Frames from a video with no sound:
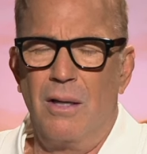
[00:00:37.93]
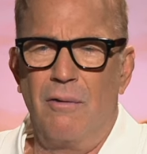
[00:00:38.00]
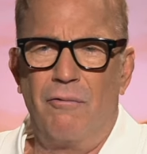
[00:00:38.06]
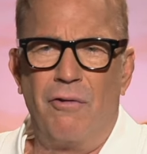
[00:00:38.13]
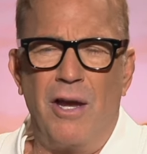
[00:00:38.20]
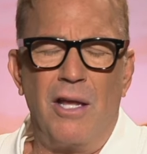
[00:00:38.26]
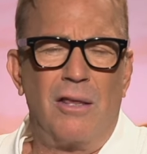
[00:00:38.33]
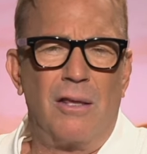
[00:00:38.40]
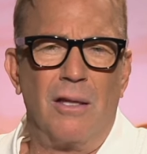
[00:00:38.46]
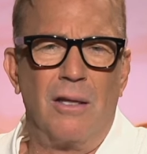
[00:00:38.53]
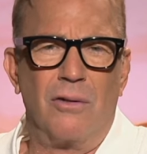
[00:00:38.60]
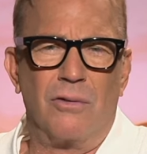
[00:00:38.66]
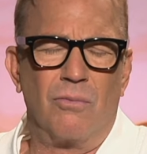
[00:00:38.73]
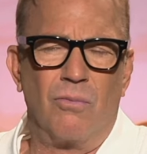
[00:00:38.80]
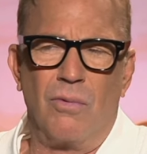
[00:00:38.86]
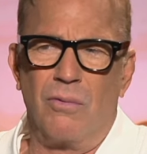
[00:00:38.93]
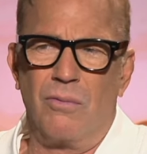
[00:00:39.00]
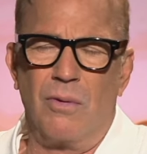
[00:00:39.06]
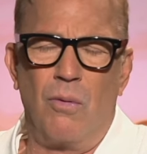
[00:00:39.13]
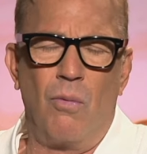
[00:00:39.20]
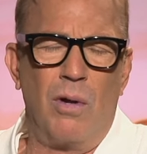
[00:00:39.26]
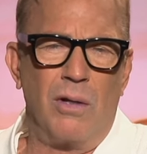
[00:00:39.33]
faith is
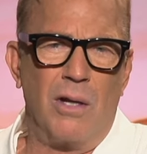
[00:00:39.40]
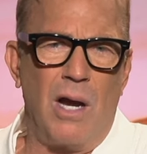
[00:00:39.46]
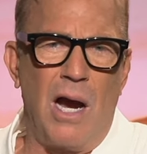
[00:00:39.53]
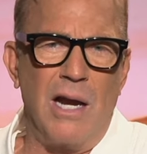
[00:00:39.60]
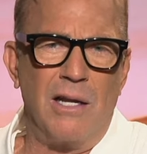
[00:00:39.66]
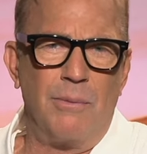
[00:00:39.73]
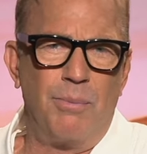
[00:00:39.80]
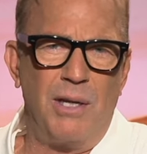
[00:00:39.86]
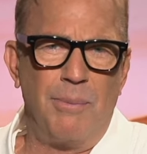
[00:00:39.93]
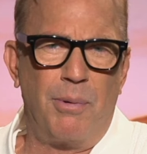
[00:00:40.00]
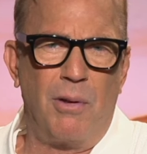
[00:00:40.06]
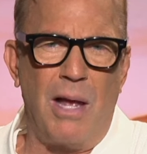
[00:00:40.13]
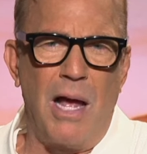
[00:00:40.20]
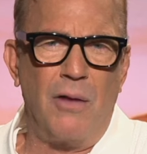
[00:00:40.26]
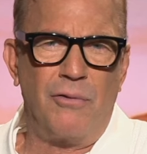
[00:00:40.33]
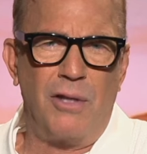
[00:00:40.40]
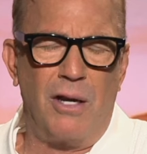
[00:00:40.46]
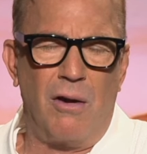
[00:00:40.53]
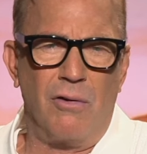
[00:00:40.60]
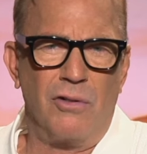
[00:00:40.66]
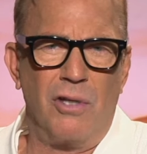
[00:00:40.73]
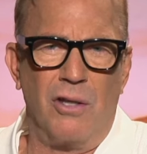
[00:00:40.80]
what guided people out
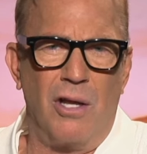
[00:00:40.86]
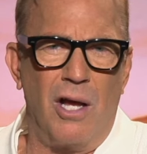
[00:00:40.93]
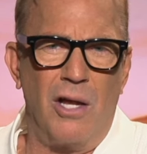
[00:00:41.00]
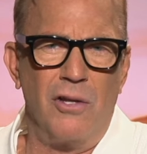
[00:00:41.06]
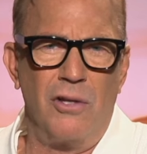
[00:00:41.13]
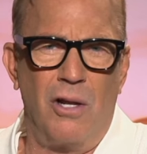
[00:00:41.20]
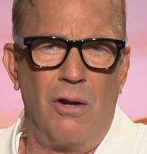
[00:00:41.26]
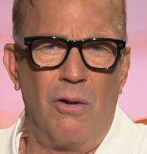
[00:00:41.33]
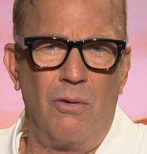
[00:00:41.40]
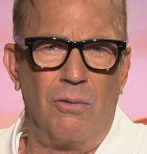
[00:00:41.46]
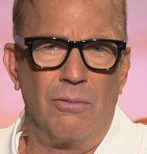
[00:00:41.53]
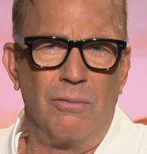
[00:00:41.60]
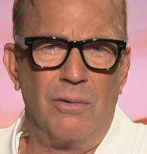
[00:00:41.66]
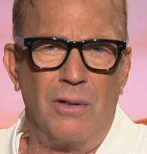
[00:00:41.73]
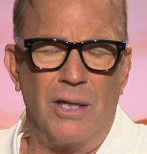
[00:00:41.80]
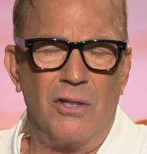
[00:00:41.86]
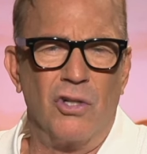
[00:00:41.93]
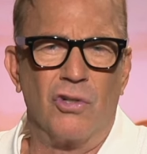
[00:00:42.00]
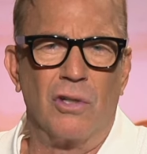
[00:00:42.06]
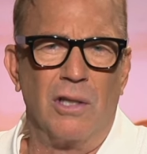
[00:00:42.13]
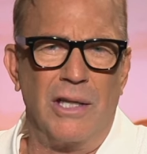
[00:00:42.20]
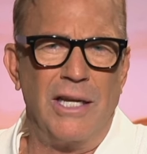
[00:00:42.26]
there to the unknown. They
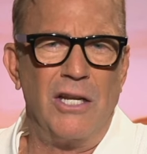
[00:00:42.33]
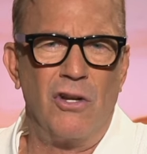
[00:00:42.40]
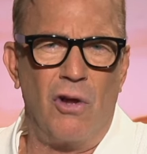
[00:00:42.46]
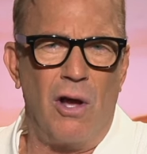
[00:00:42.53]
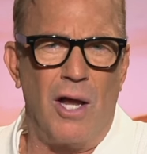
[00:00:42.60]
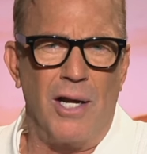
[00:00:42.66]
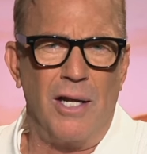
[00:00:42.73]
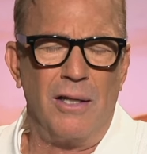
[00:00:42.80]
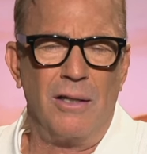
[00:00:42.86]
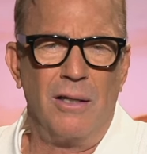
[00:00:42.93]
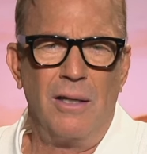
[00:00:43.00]
just leaned on it.